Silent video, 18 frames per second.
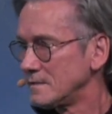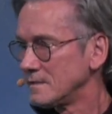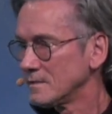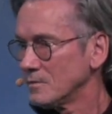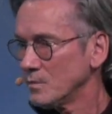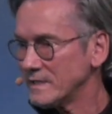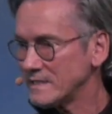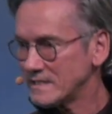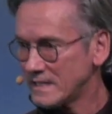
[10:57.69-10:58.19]

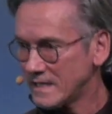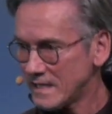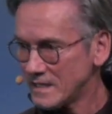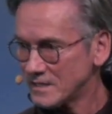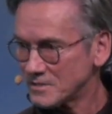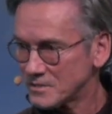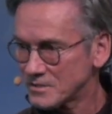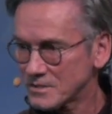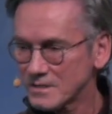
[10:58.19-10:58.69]
We
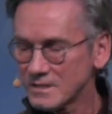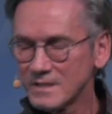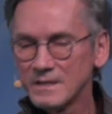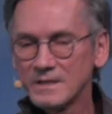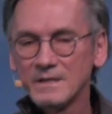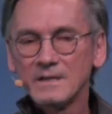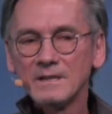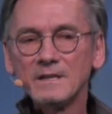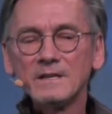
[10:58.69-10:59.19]
teach
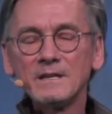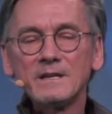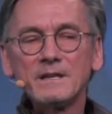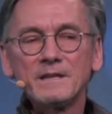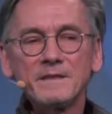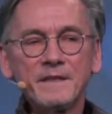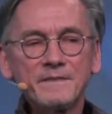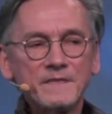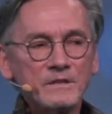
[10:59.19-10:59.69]

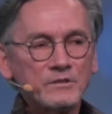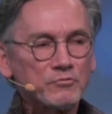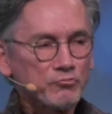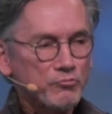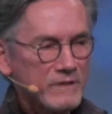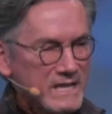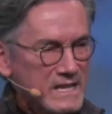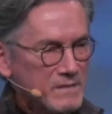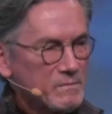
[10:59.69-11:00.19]
that the
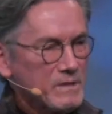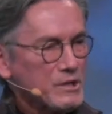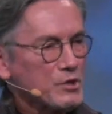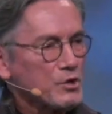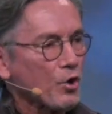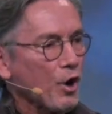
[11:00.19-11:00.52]
dream in your